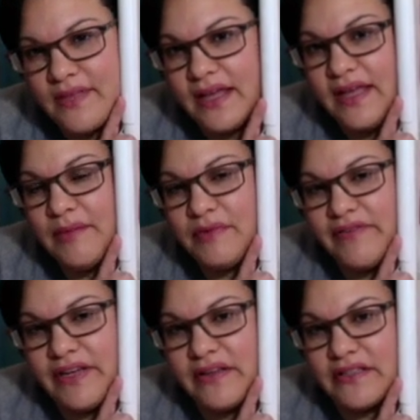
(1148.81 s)
I am
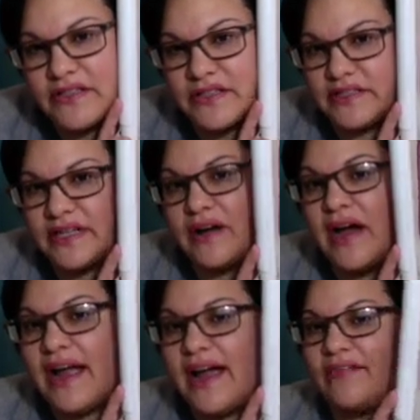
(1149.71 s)
loving how this turns out.
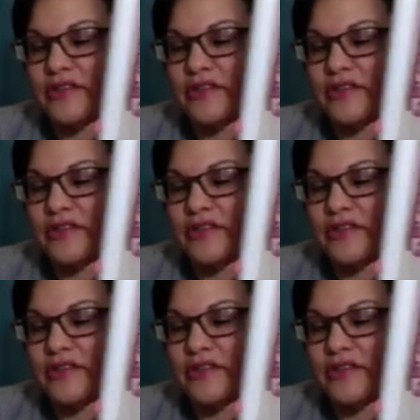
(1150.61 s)
I have